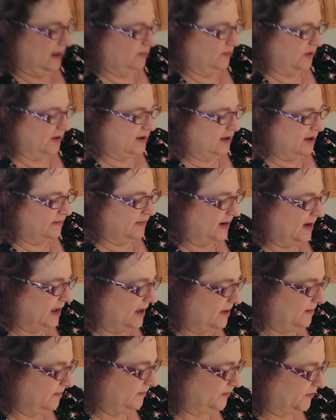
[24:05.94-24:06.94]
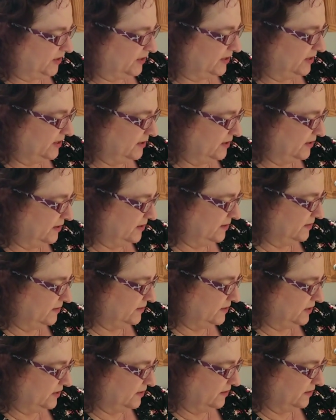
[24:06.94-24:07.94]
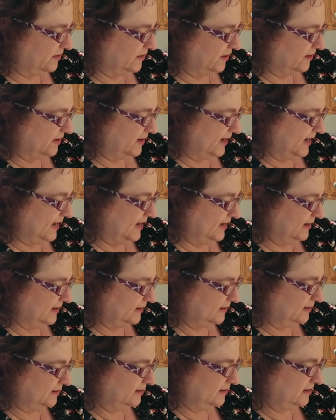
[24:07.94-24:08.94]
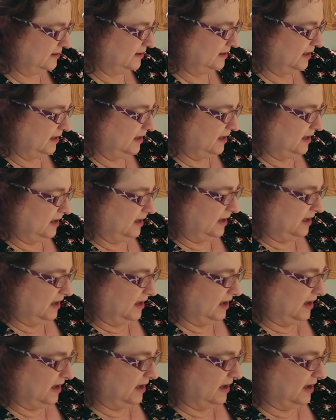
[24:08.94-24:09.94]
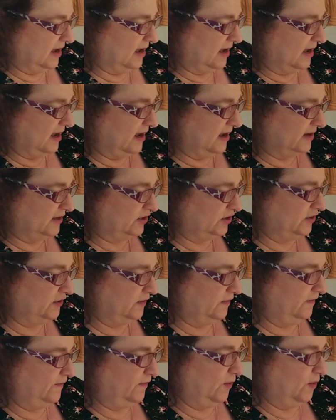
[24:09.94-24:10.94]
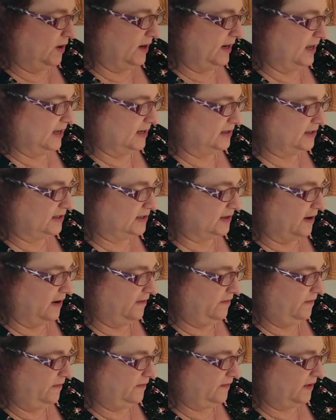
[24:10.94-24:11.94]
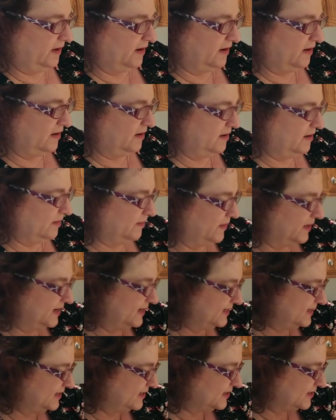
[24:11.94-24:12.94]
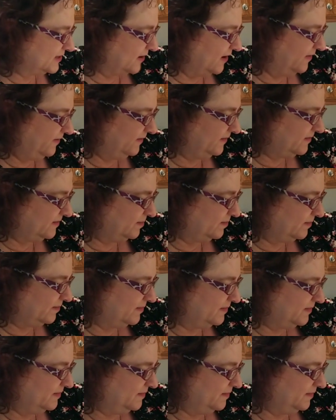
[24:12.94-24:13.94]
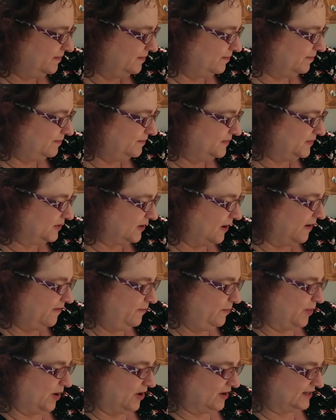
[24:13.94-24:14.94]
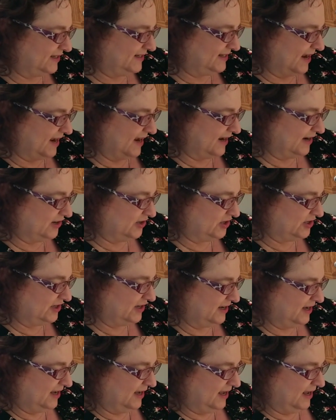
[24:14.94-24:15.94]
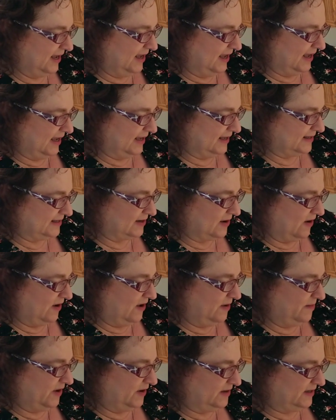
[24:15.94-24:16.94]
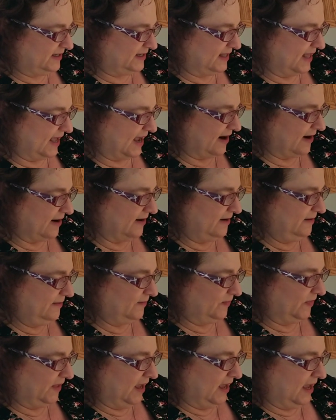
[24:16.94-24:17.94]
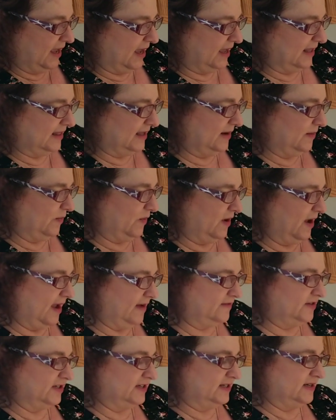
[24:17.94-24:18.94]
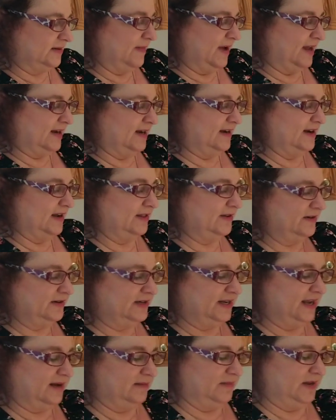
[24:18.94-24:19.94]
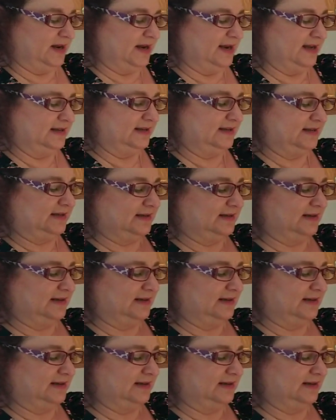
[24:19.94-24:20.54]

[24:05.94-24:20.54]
we're coming up to 230. 240 is soft, what is it, softball stage. It's almost there. And then we'll have just about another 10 minutes,